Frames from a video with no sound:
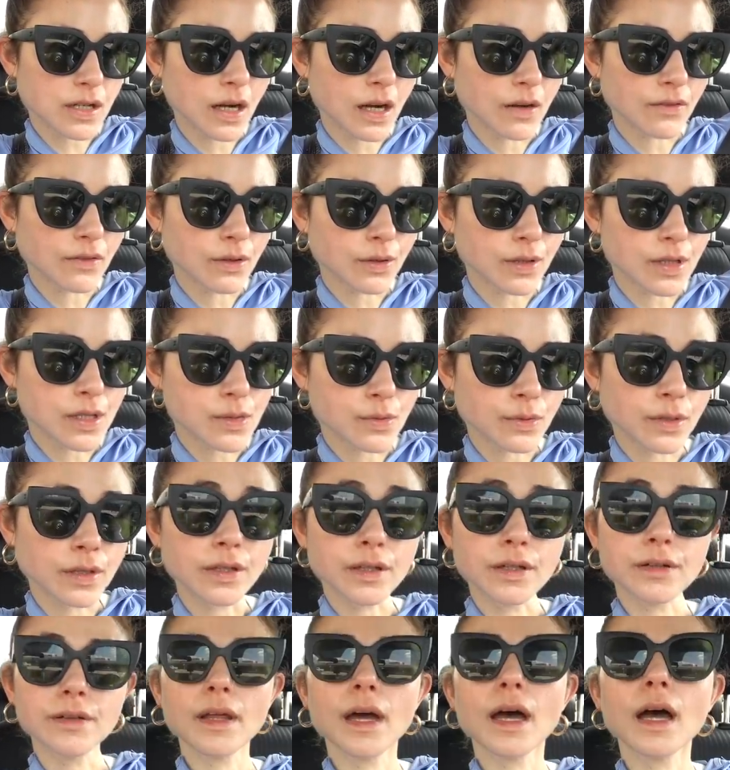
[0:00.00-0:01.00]
I've always
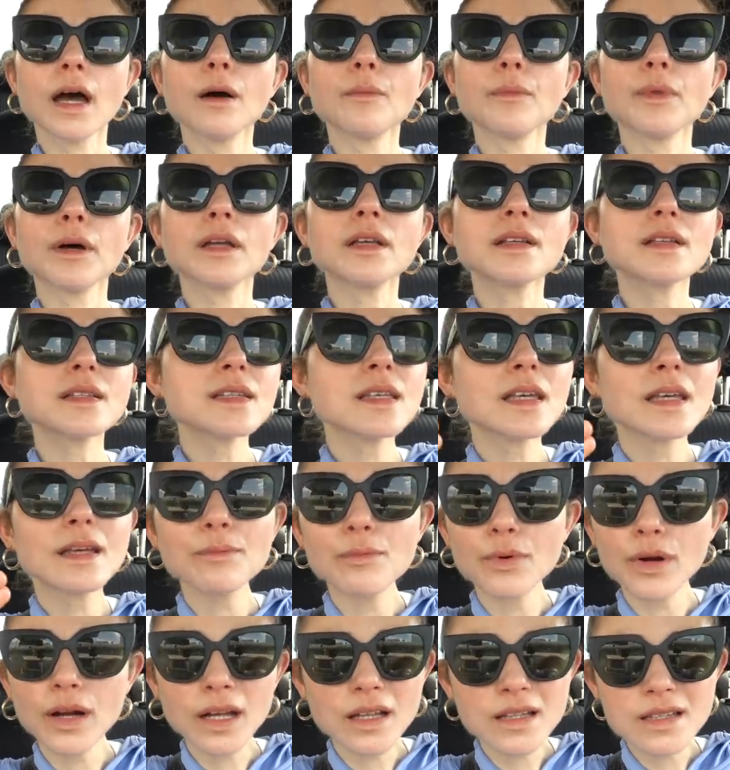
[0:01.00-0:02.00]
wondered that. But you see,
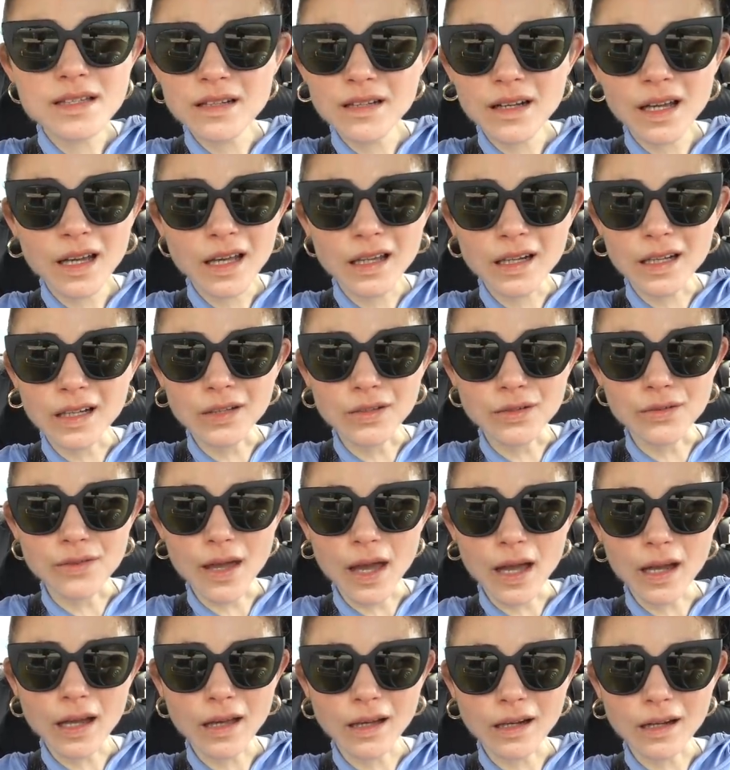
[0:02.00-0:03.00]
brands, they're not going to do
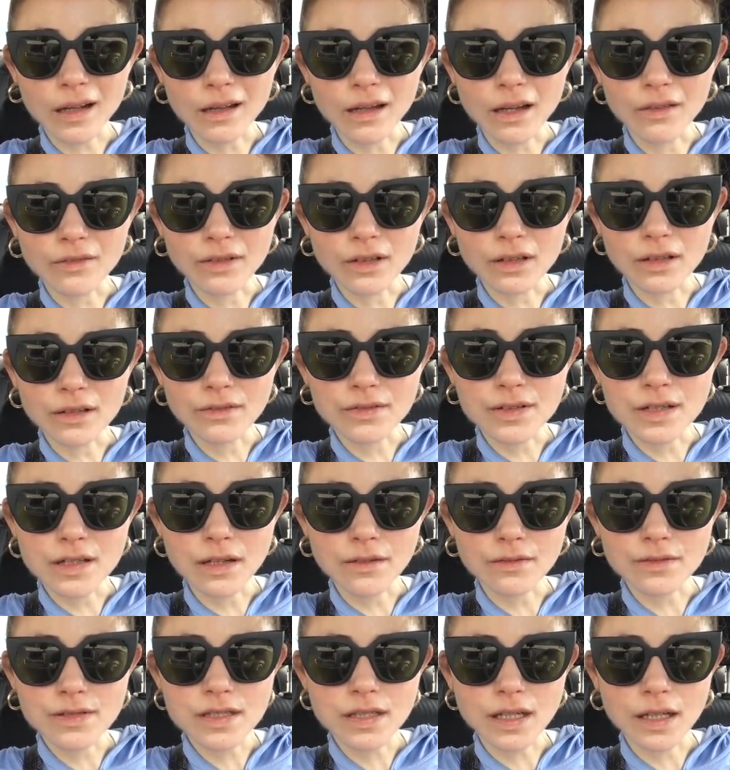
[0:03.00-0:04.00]
that kind of level of,
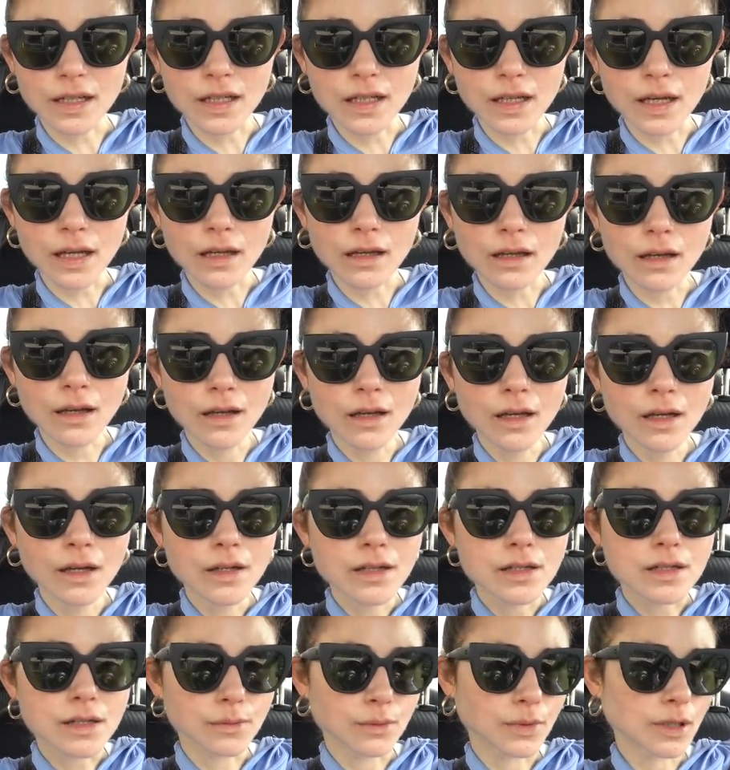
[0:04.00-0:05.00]
of studying.
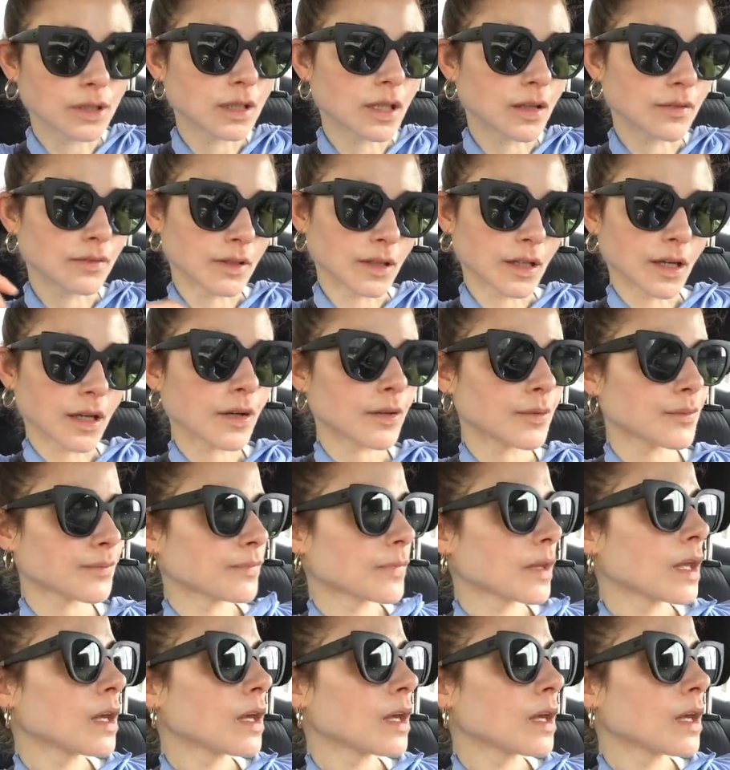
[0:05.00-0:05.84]
So we'll never know.